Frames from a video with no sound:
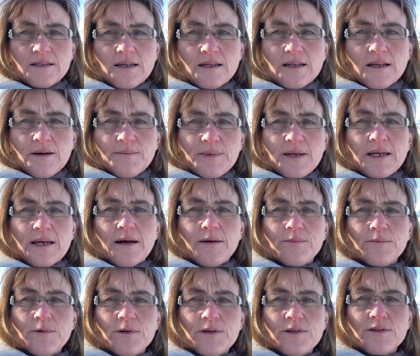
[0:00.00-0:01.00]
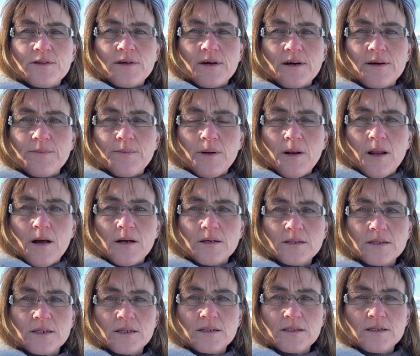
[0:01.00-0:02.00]
and I meet up with
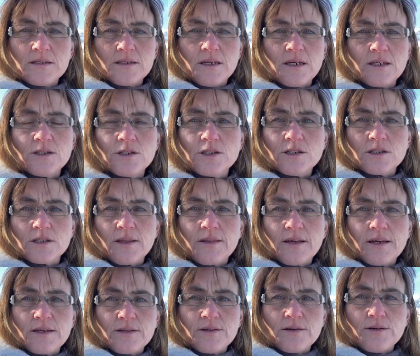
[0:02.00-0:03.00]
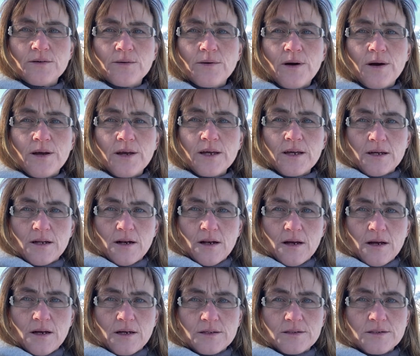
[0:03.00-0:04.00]
Pilates teachers and they do a HIIT
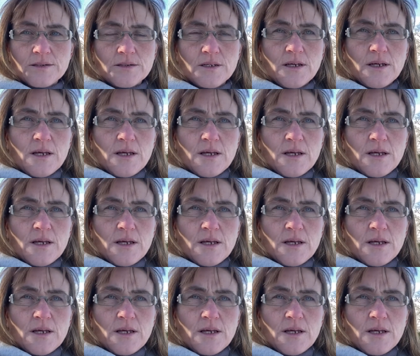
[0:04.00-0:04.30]
class.